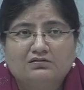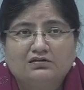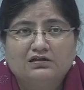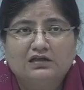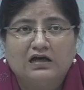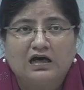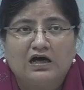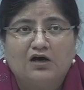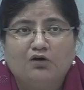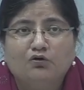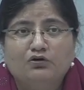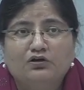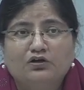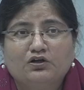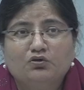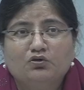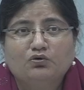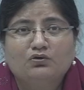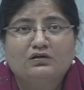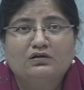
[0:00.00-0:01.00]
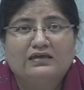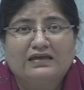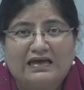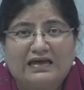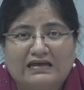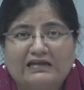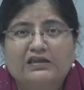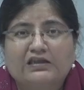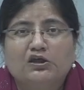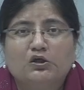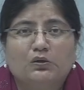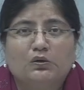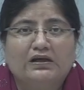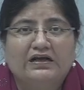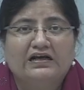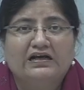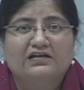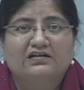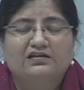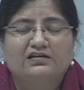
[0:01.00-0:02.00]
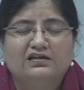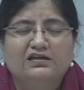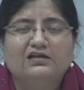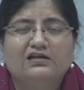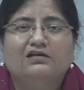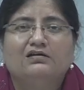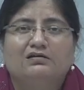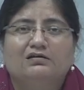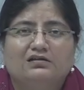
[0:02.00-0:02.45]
how do you calculate the